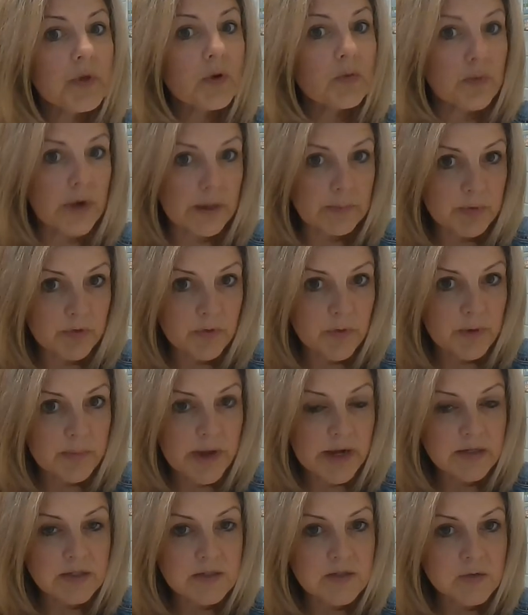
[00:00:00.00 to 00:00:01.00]
right before
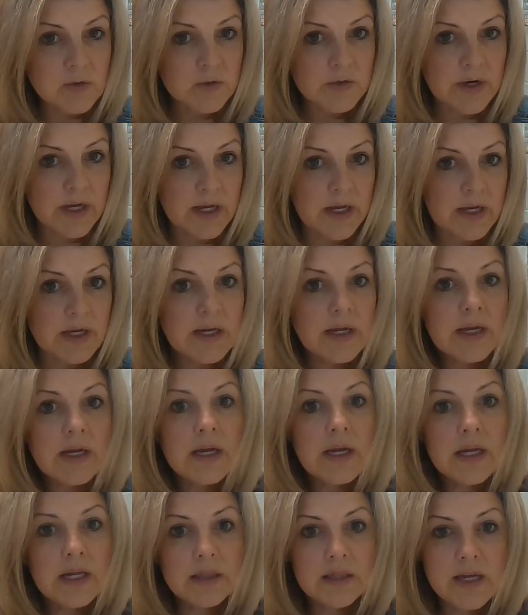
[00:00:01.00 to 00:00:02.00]
back to school night,
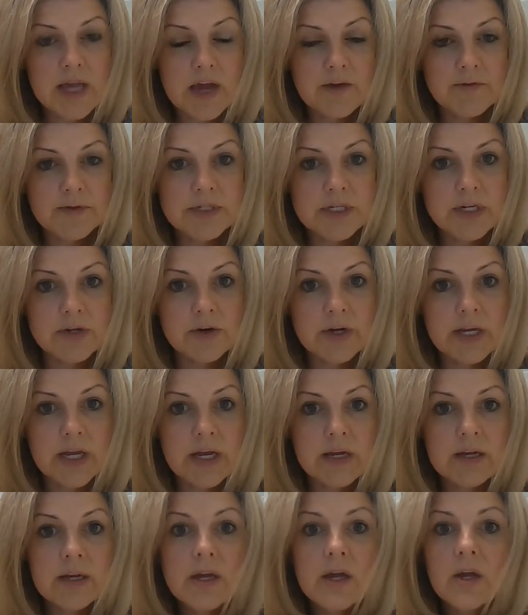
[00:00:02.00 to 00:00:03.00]
in the
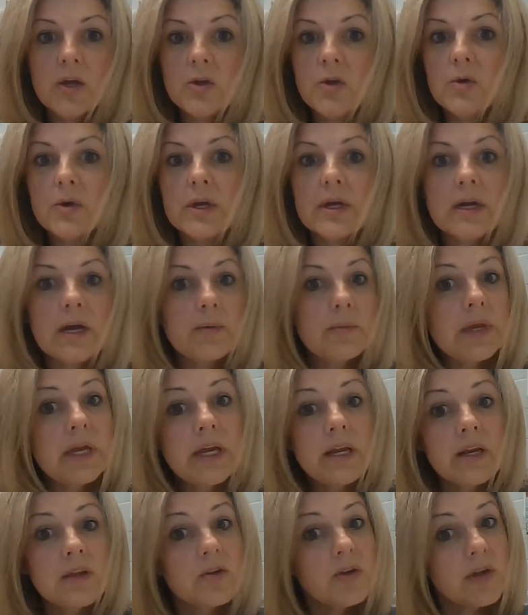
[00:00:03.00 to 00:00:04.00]
cafeteria. You can come
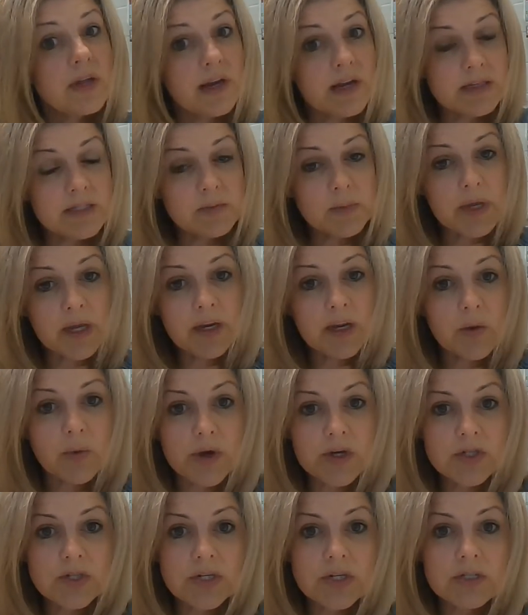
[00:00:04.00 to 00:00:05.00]
in and you can ask me any
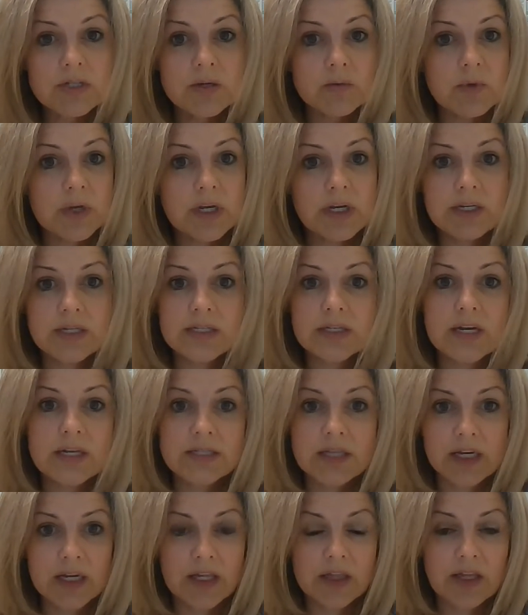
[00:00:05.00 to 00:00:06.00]
questions and we can discuss
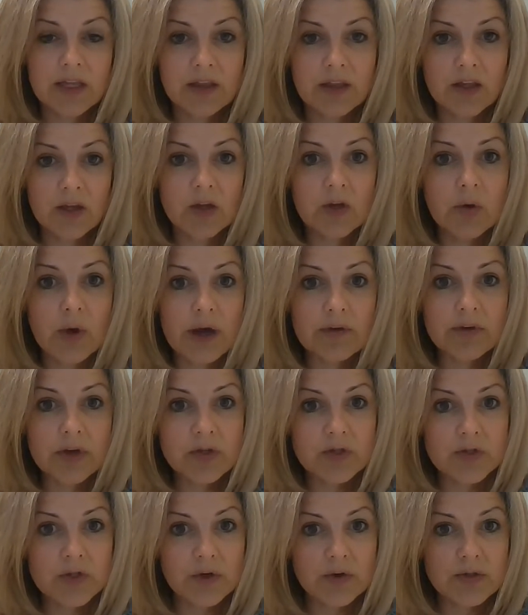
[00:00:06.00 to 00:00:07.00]
anything that you have
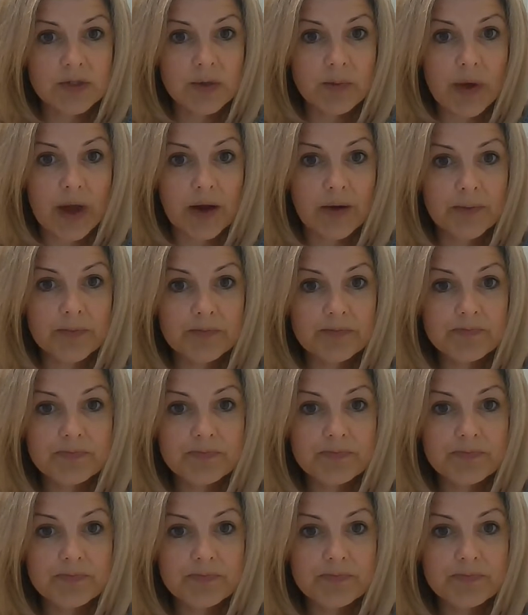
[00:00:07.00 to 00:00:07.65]
concerns about.